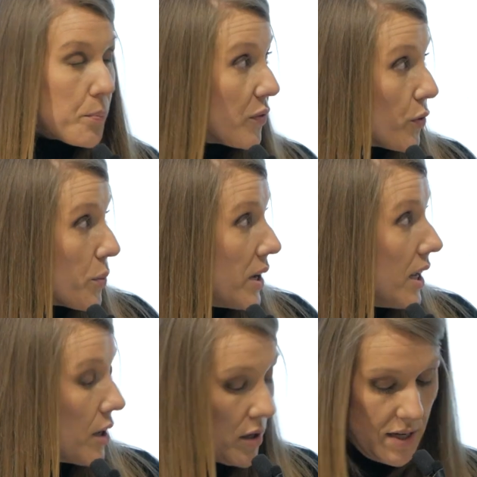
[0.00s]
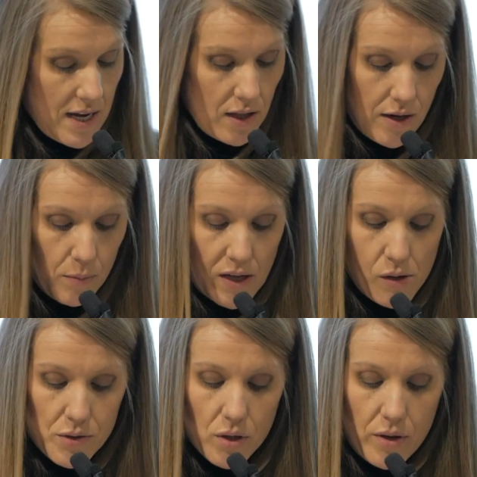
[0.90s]
Before we take a little bit
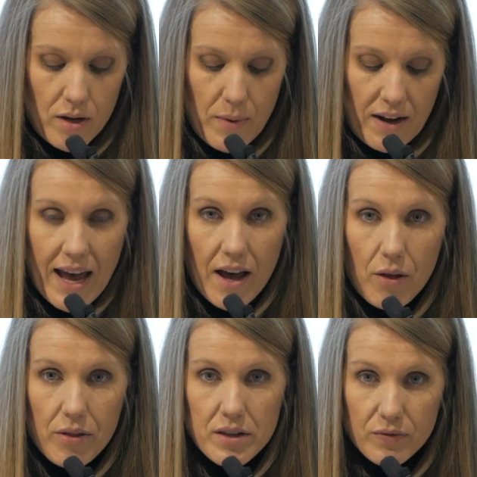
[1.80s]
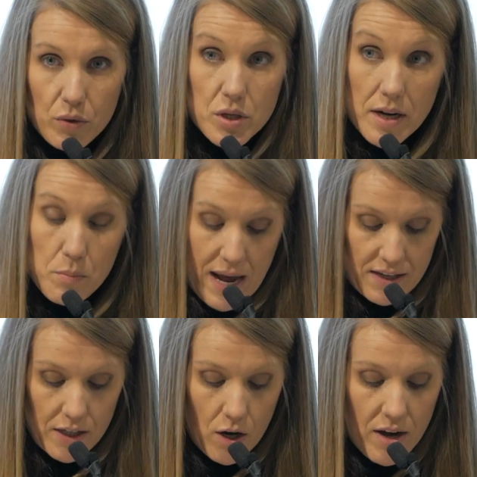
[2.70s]
closer look about how these foods are
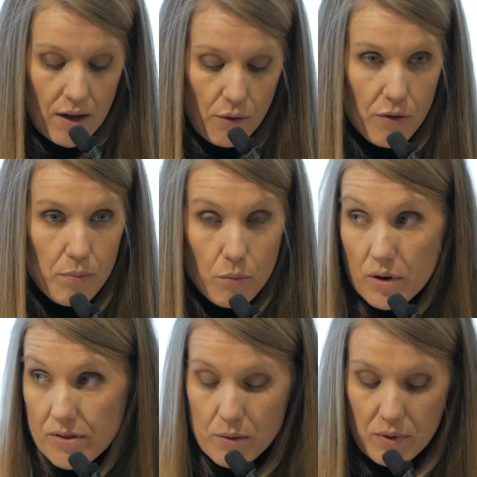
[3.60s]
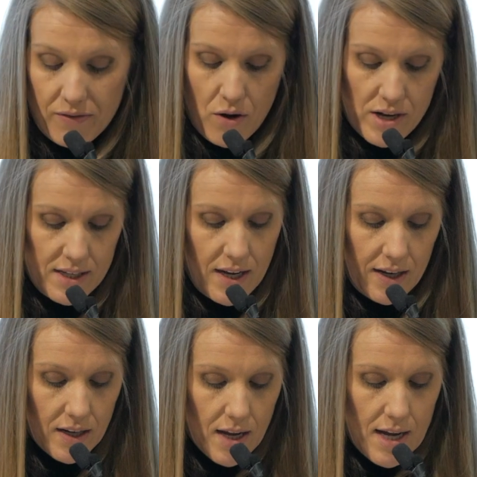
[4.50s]
impacting our health more than we've already
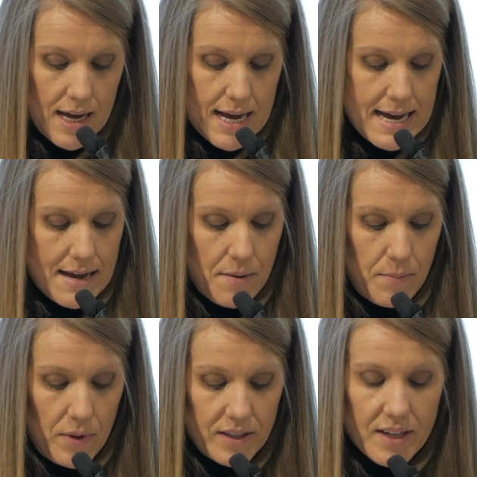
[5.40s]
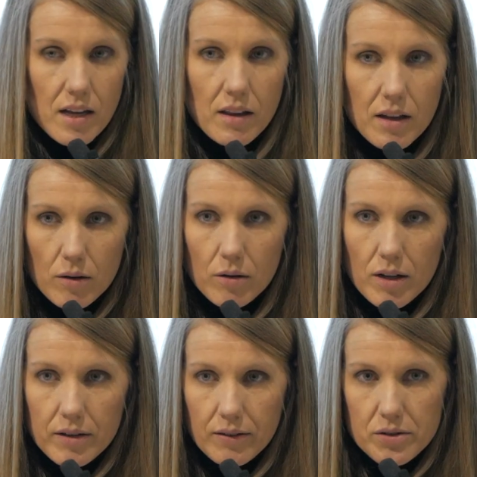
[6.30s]
done, let's take a
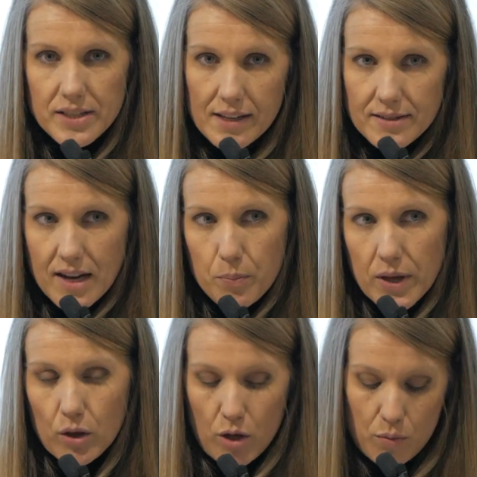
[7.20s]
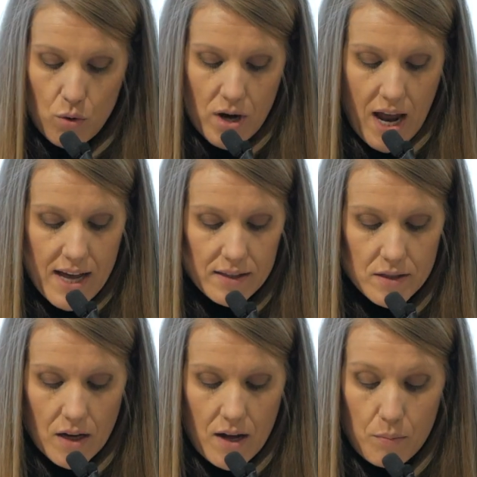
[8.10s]
little sidestep and look more
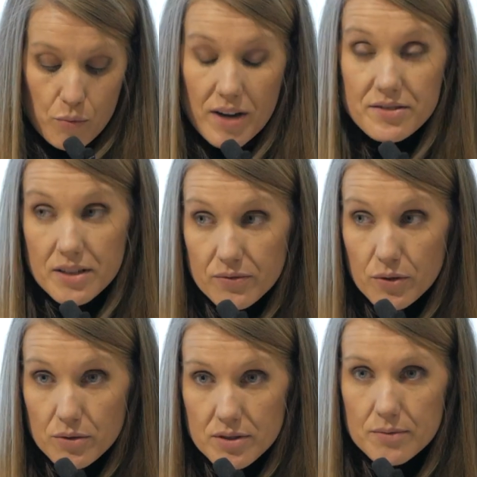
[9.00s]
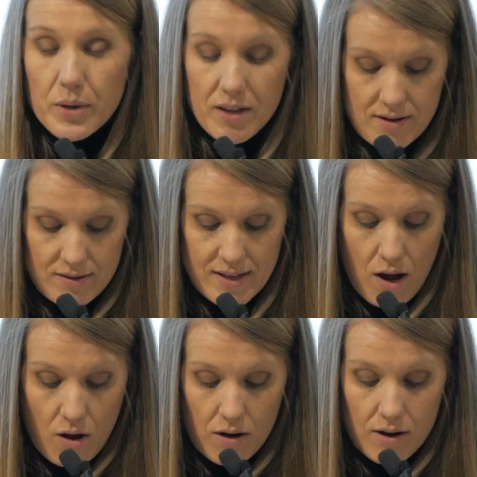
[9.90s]
at processed foods, because
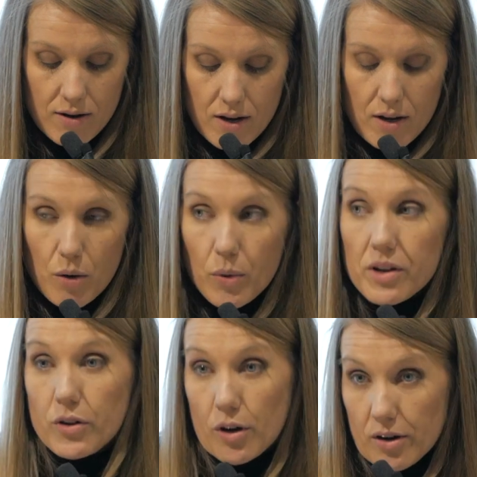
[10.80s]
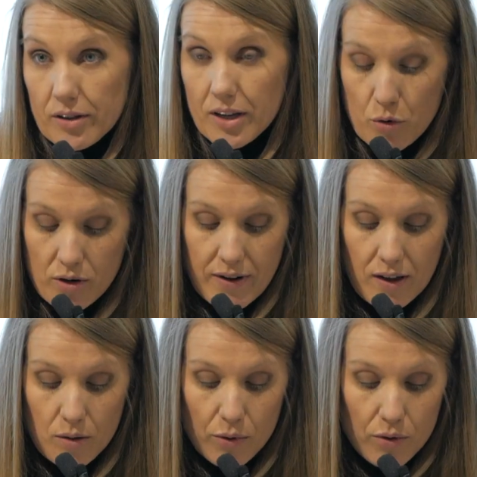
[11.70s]
they are what is currently more
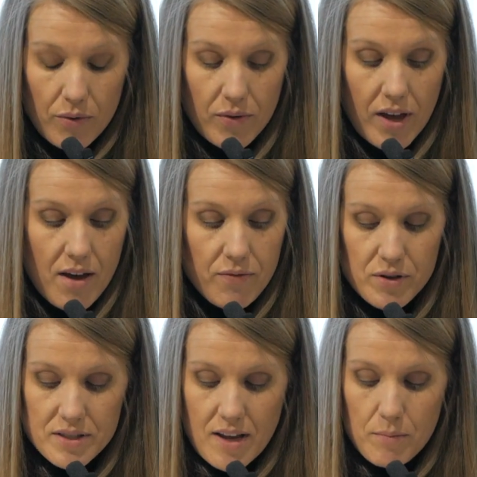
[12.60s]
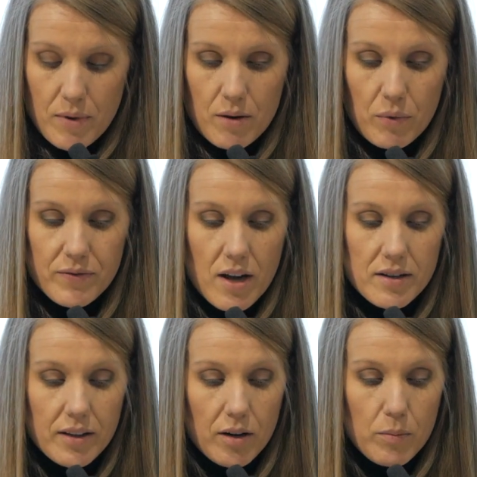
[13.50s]
available for some, and we've
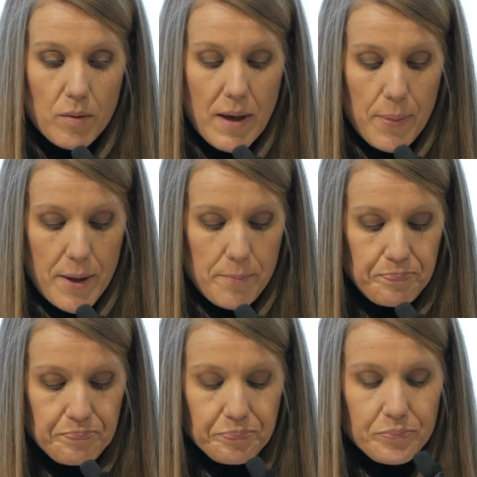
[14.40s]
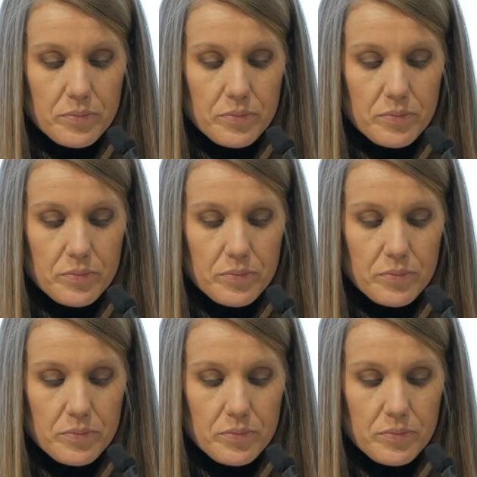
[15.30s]
talked a little bit about them.